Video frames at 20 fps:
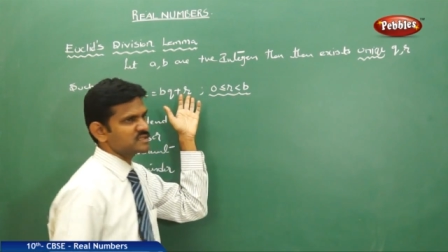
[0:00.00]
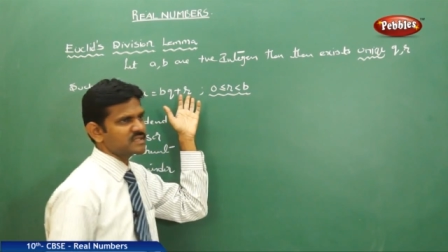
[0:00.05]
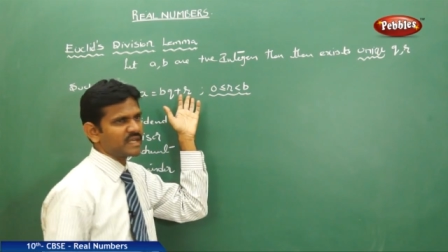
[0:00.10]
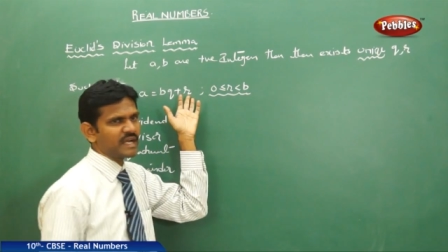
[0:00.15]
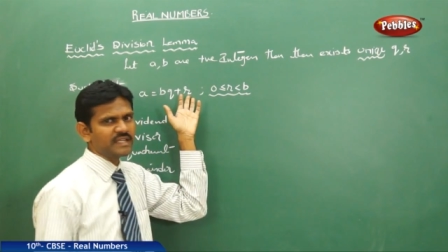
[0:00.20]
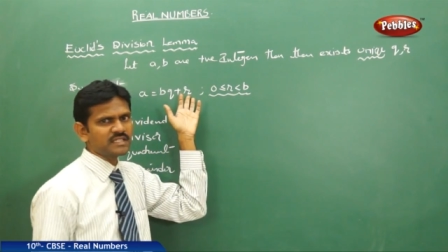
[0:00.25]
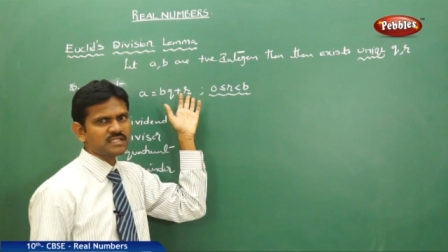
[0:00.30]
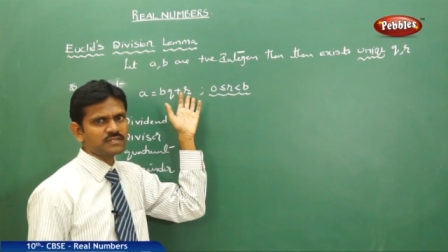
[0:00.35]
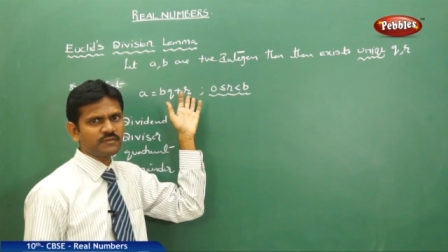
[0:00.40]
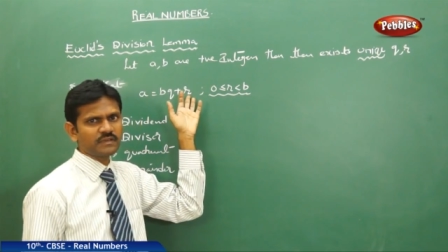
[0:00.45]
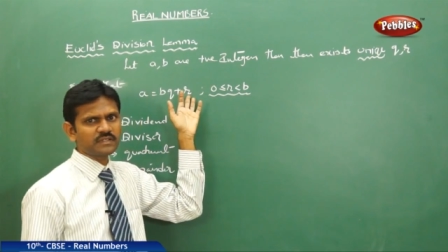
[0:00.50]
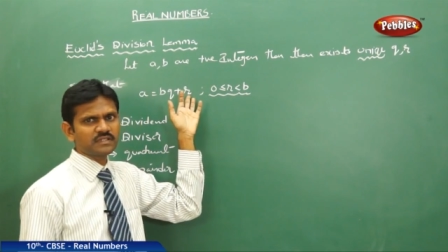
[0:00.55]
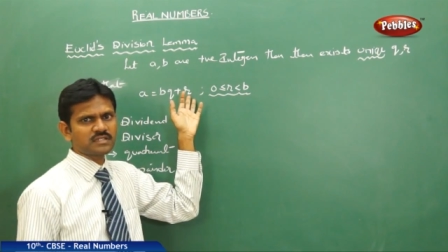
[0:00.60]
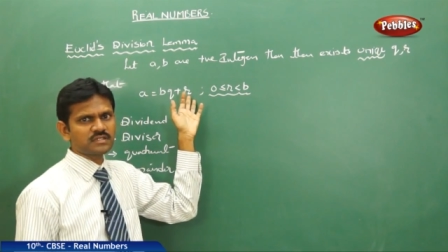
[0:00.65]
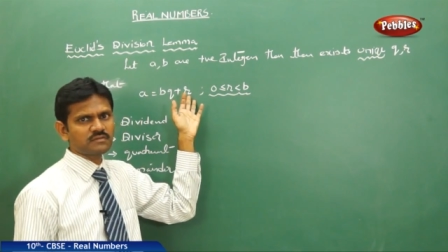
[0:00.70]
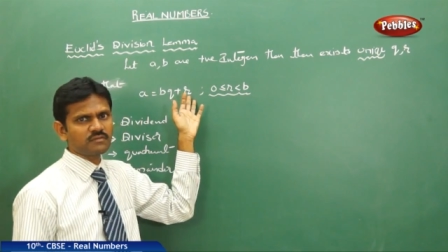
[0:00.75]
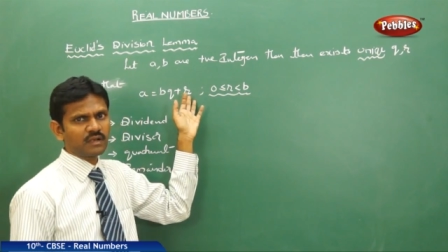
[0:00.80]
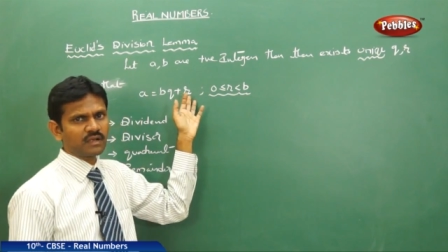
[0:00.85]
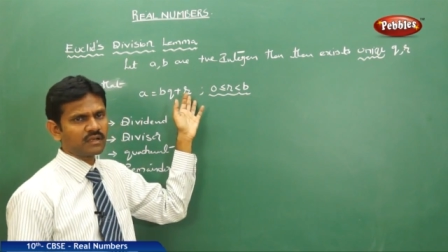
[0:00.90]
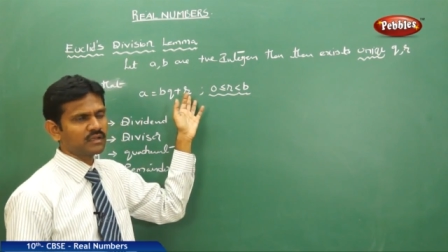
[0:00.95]
satisfy
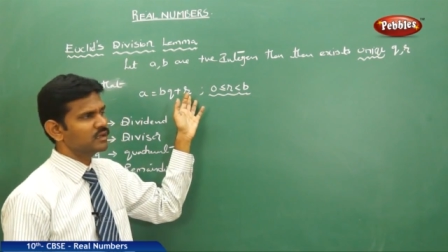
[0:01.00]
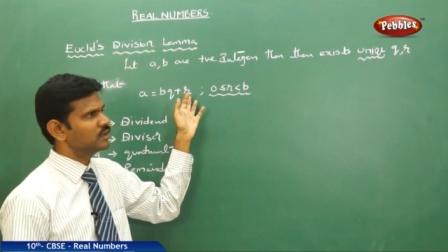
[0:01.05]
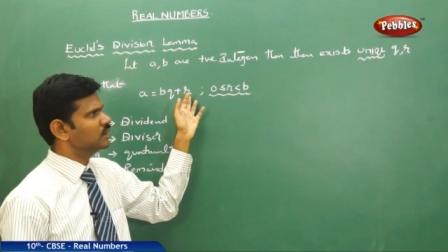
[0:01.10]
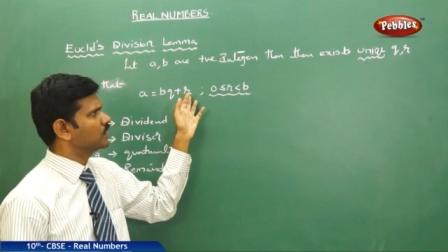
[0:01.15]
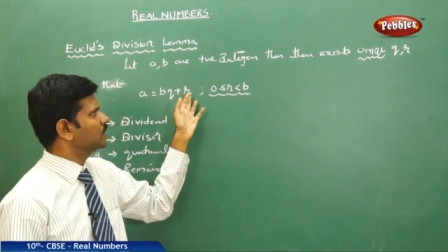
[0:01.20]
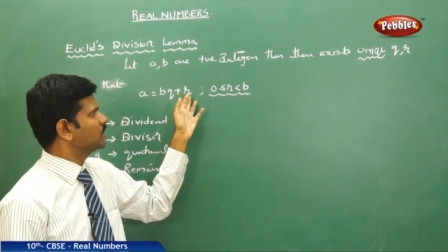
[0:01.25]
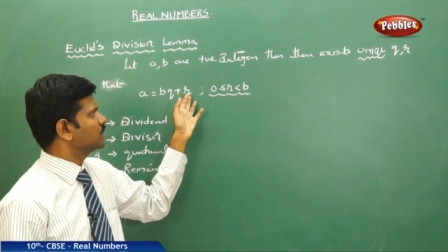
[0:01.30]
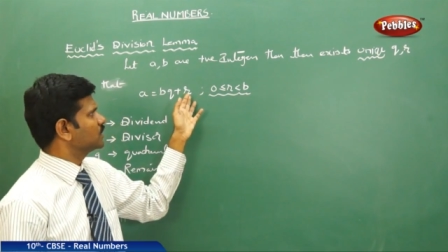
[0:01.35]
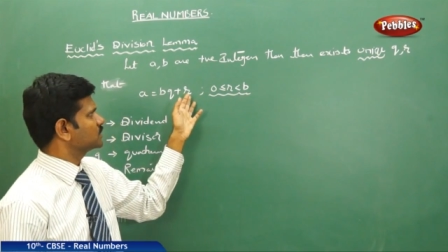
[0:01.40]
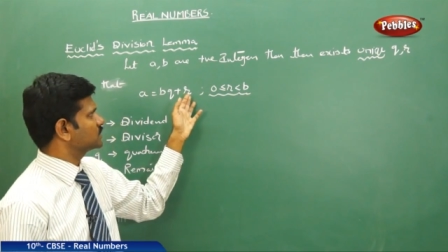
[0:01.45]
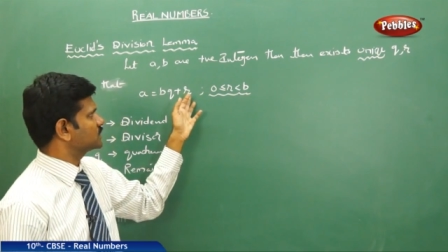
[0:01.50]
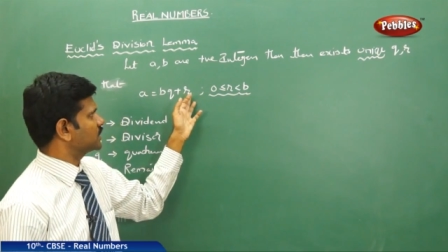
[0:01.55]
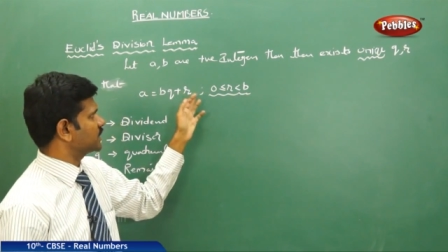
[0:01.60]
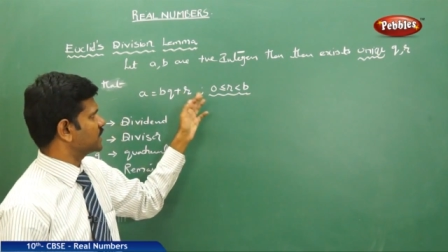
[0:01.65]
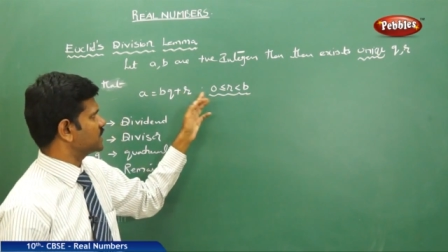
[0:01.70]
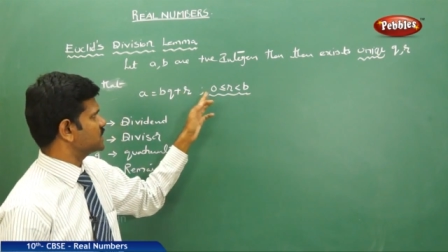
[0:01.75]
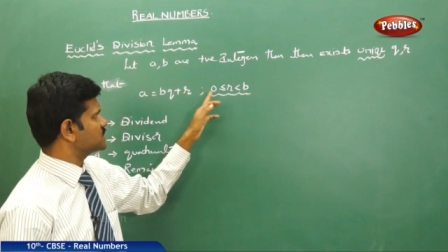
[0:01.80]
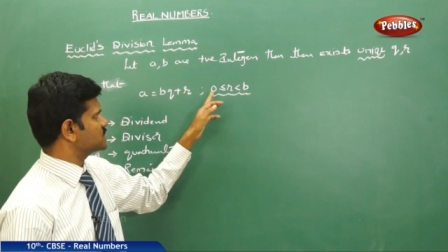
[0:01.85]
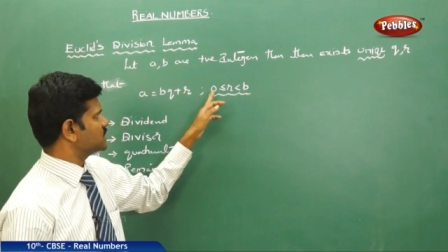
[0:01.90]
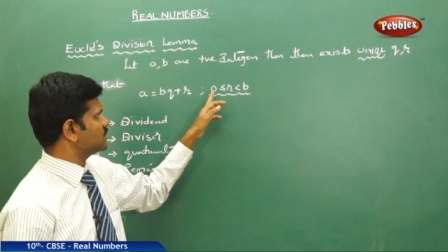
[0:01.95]
this one, that
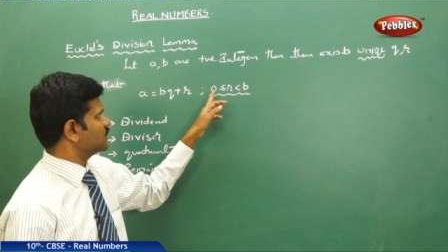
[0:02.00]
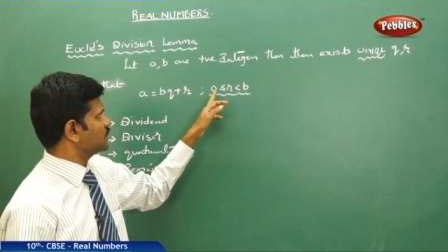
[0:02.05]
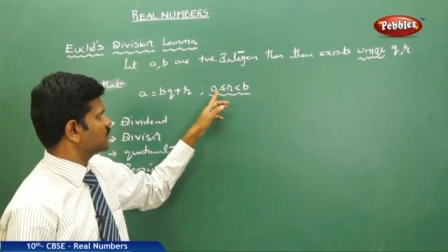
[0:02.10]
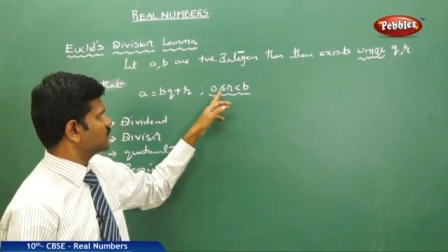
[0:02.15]
is